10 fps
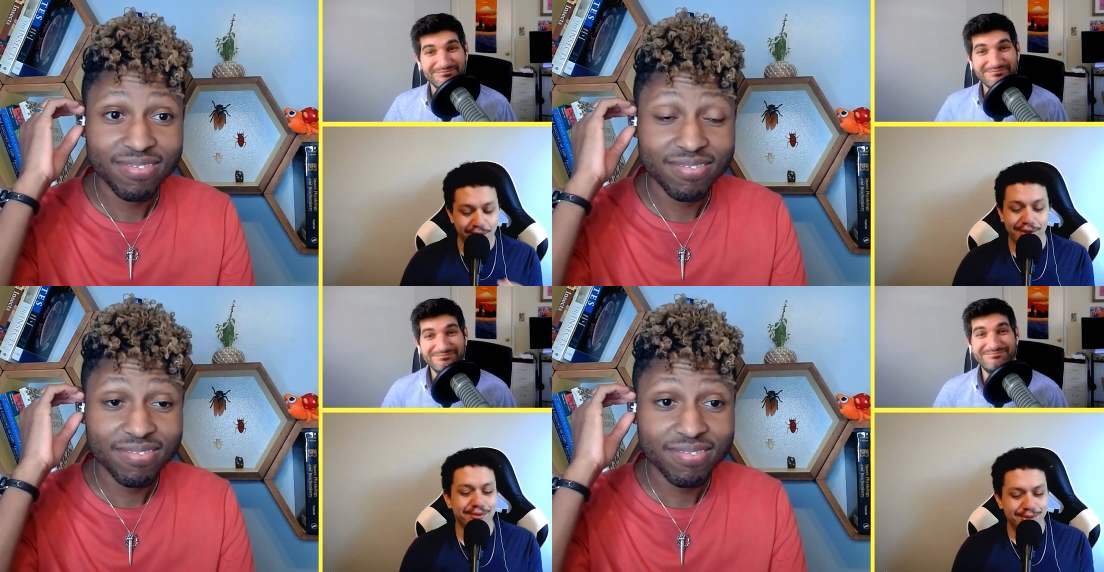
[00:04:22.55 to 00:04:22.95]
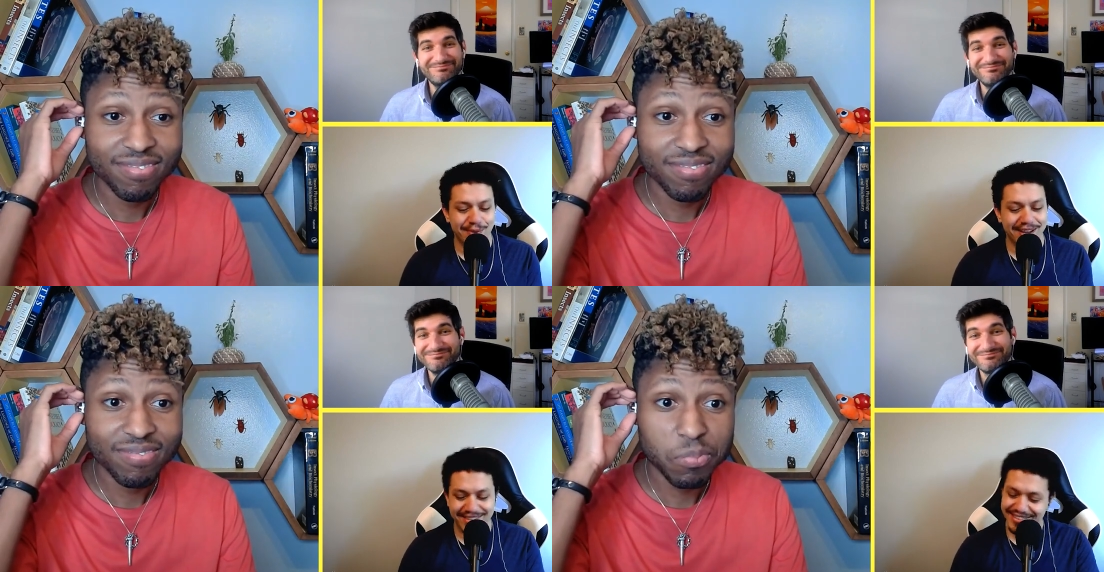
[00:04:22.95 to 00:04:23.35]
Speaker 1: I really
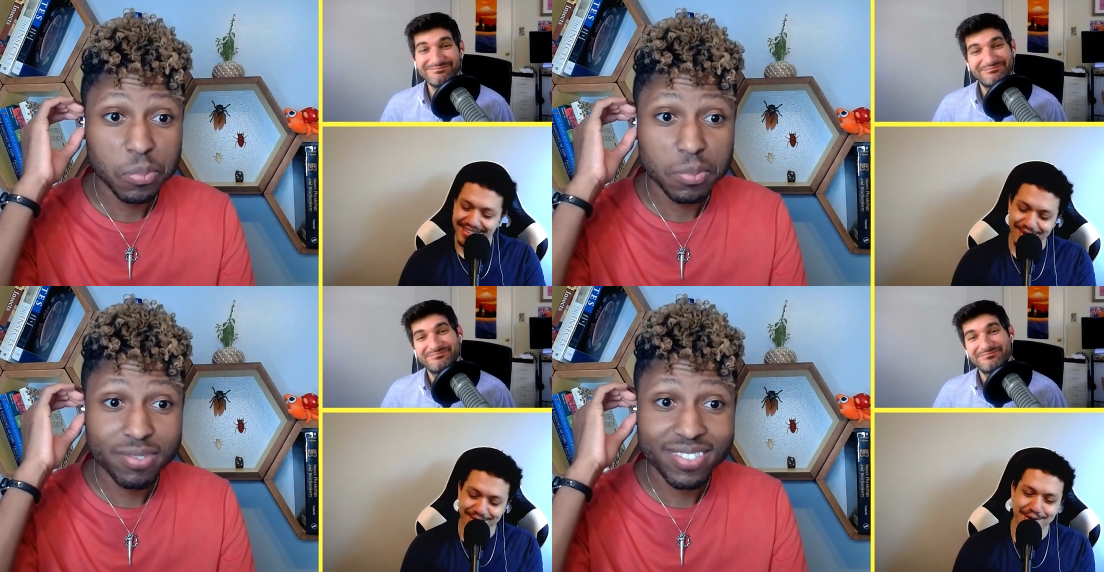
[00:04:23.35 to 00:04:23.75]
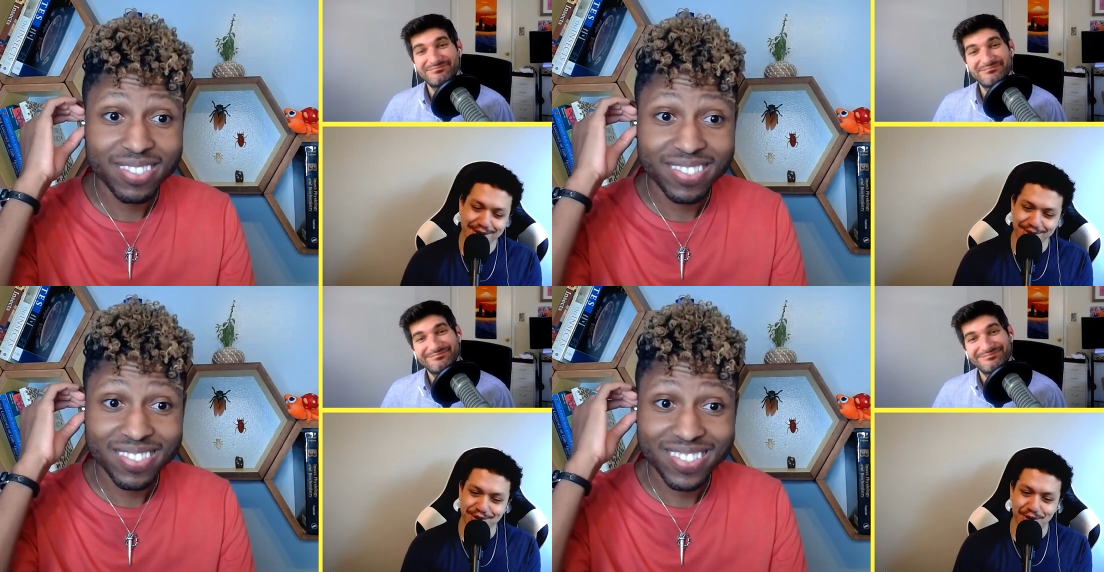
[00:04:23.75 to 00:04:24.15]
respect your
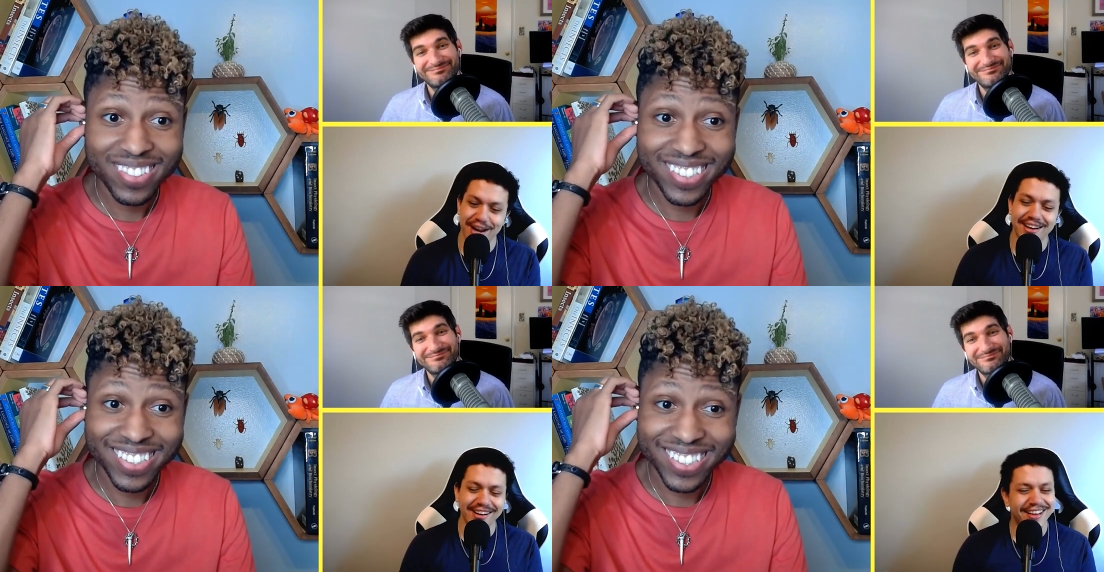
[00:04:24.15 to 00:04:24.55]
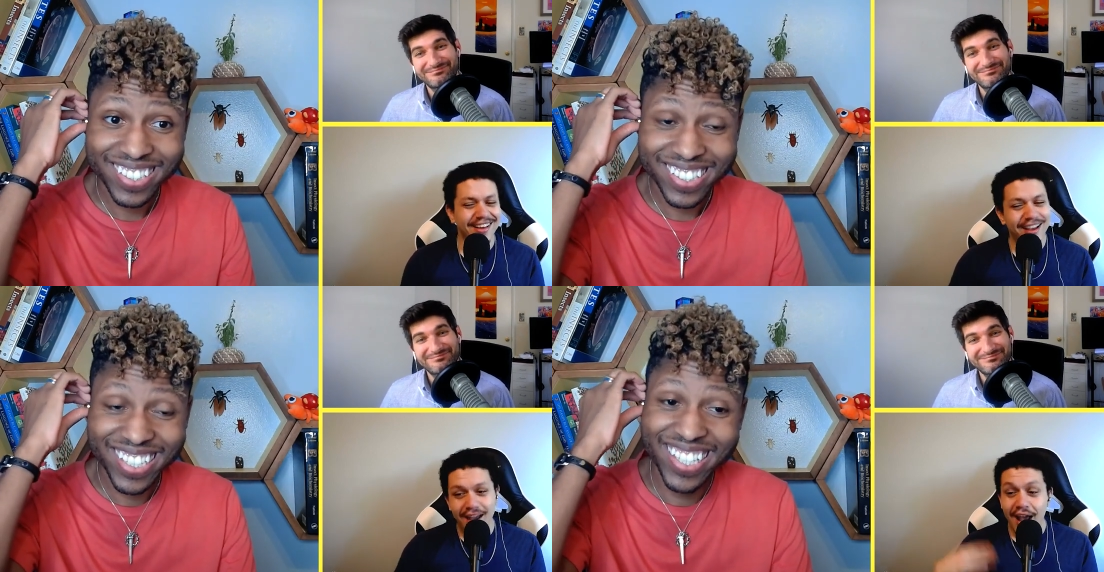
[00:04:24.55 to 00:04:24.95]
your trade,
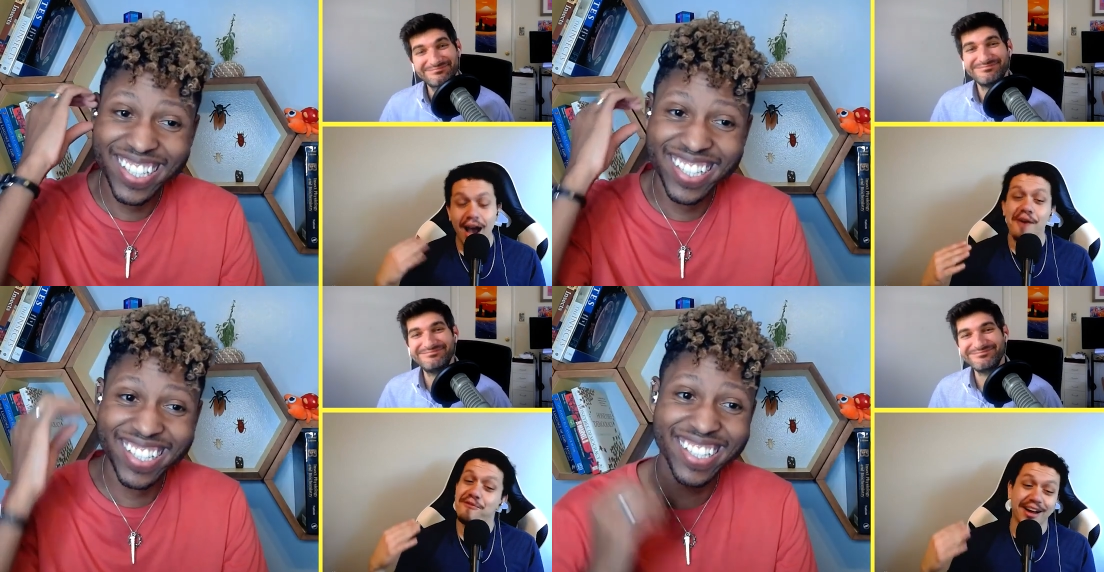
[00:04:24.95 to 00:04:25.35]
I